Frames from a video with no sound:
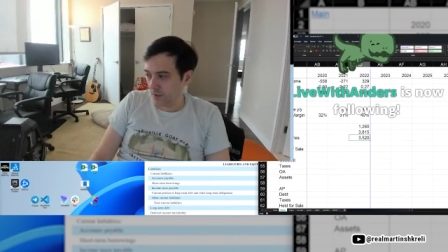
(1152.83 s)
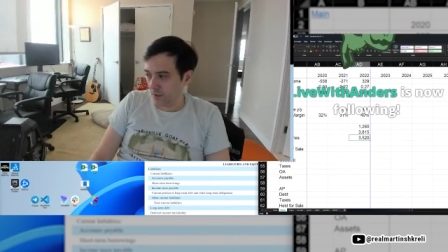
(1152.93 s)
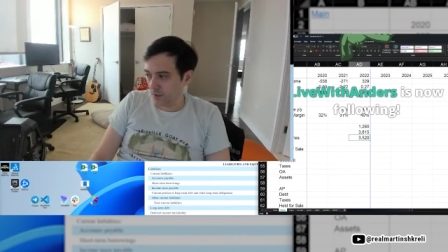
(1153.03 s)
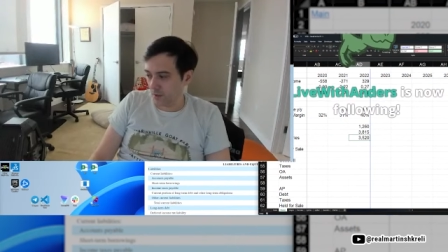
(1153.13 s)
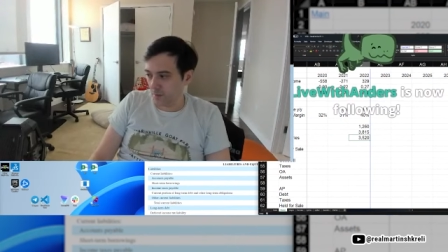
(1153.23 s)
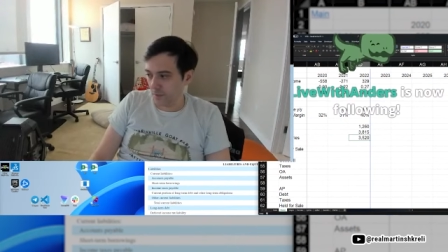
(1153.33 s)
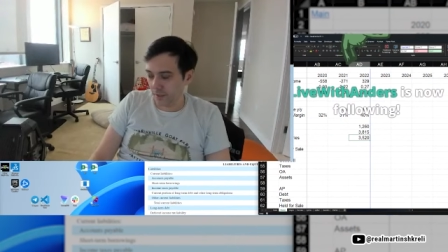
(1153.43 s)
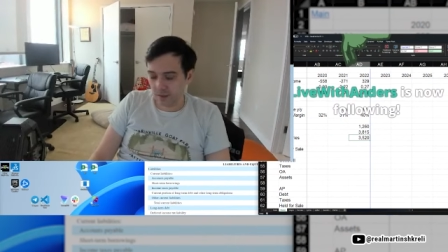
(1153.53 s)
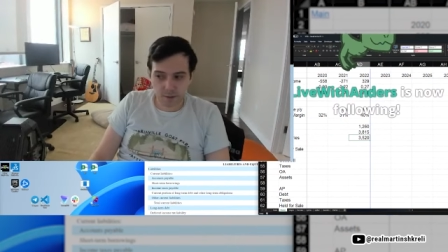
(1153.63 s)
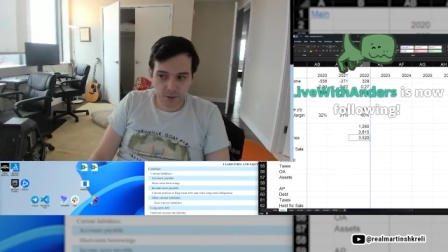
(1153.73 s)
um, like
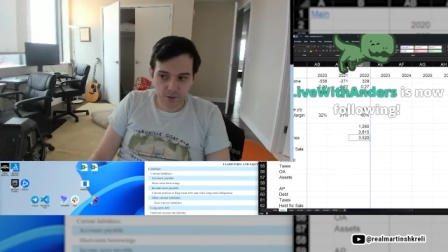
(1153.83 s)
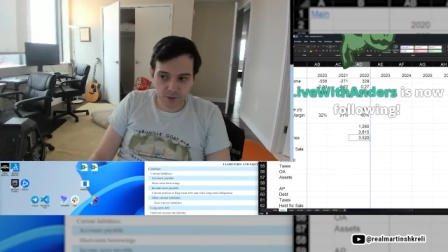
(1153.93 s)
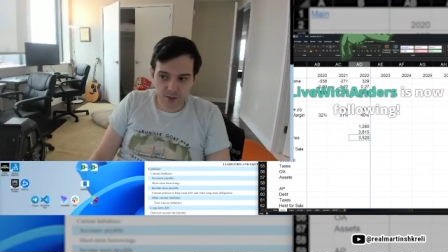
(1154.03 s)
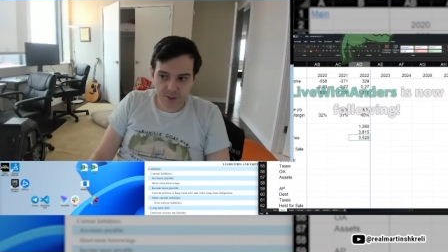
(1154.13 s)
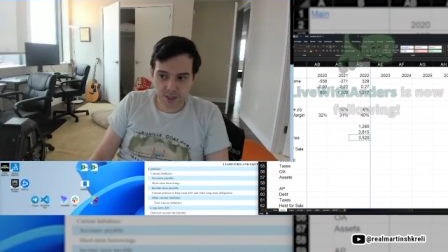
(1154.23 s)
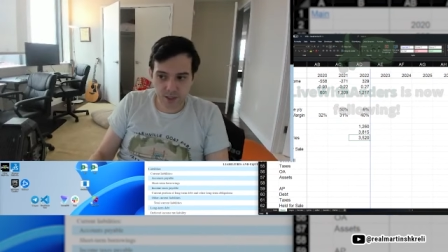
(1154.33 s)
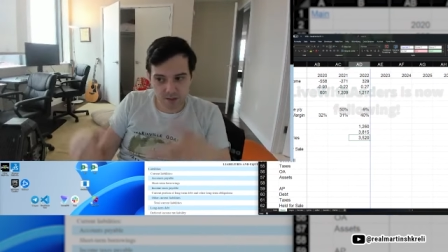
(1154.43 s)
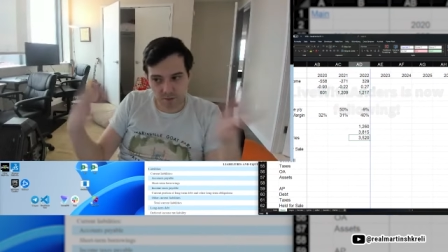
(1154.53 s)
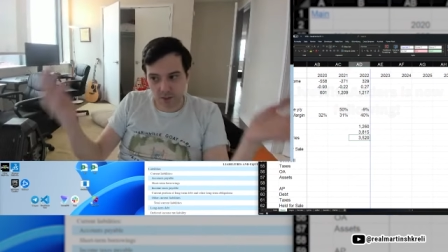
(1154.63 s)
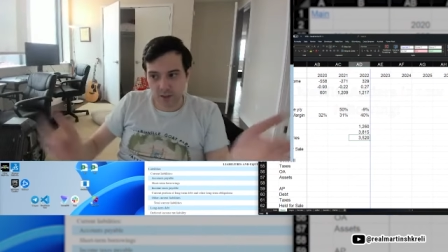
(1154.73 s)
chemicals in the case
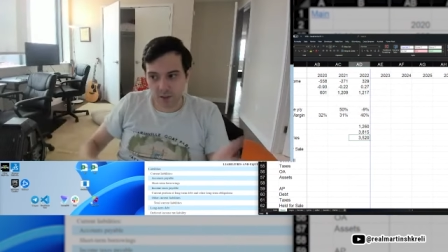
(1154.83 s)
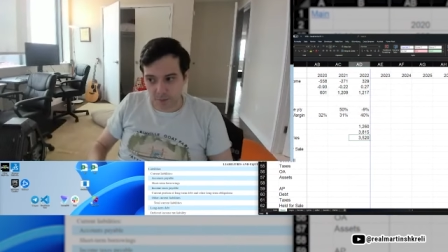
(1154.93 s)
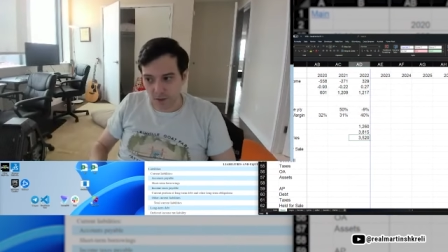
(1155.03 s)
of making a pill,